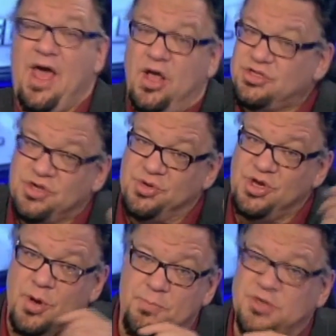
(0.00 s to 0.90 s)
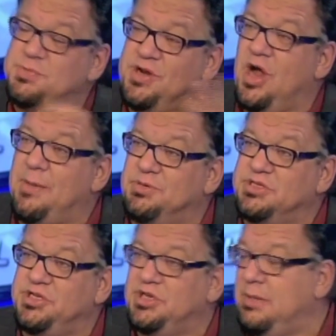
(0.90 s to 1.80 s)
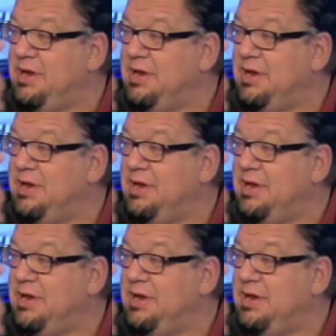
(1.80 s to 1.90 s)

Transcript: And I also, you know, it puts me in an opposition.